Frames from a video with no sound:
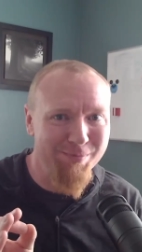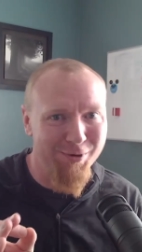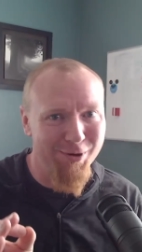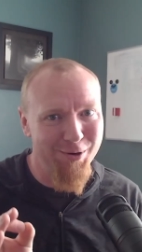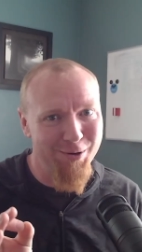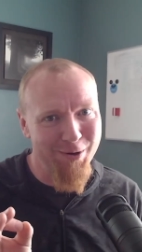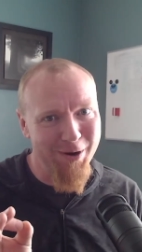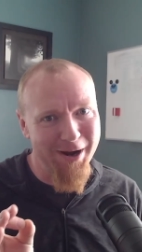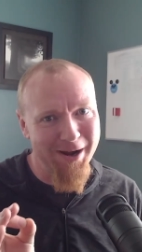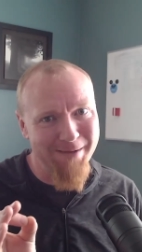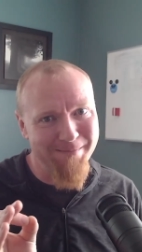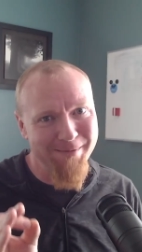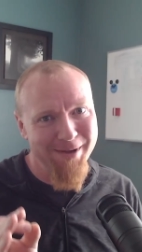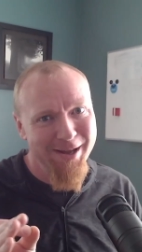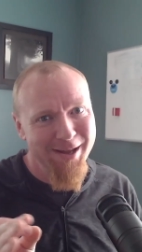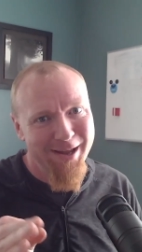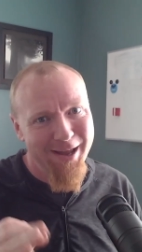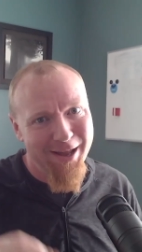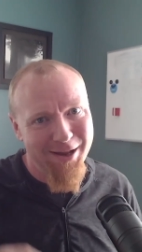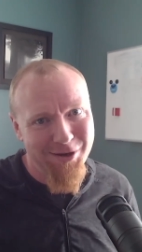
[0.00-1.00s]
program,
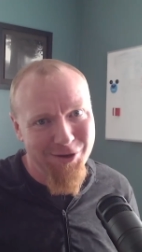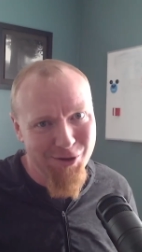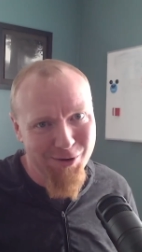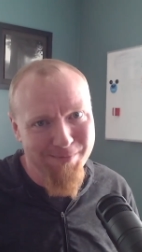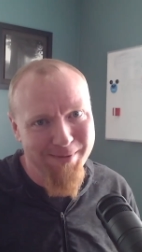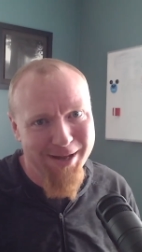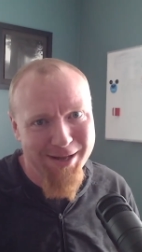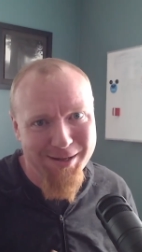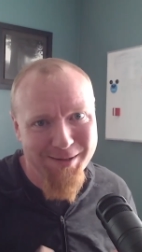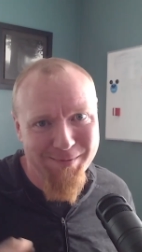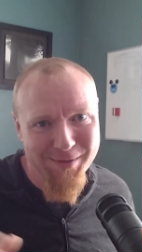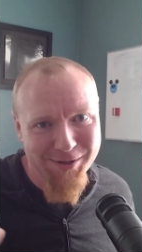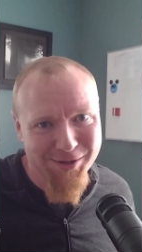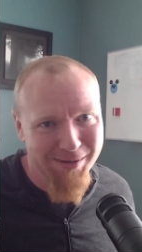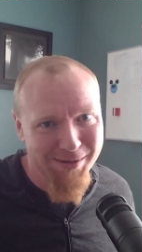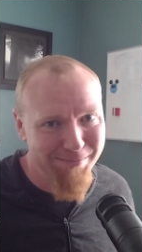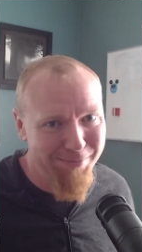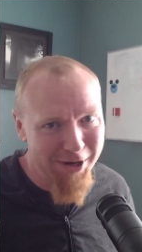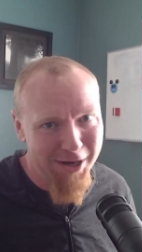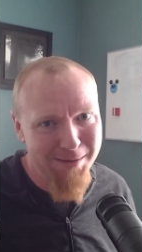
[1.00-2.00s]
and you're making this
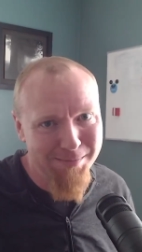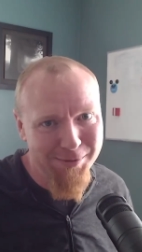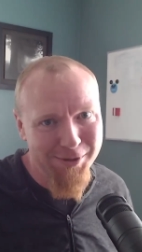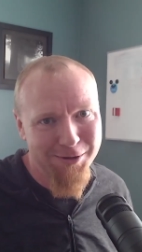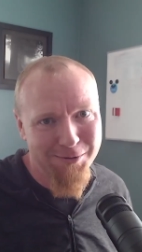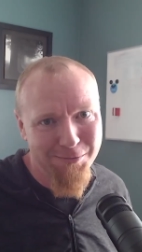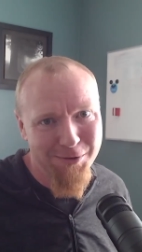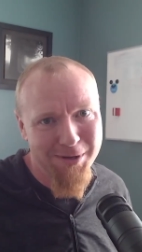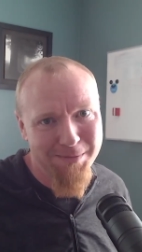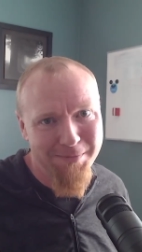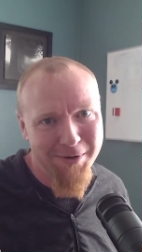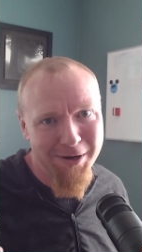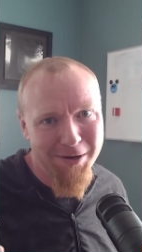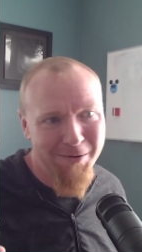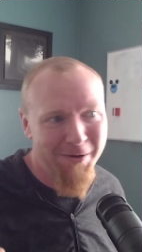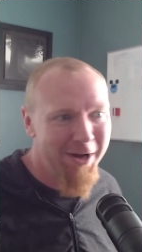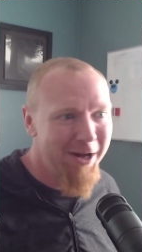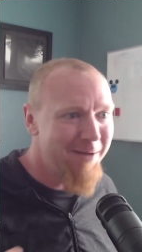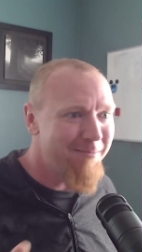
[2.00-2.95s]
a public repo.